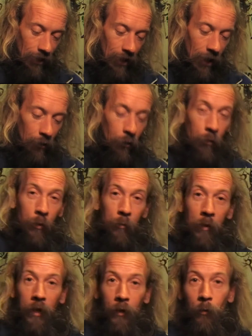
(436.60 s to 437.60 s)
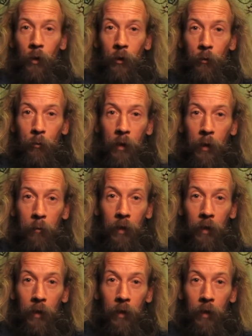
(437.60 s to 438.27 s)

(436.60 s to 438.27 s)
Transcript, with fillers: how can we make the world a better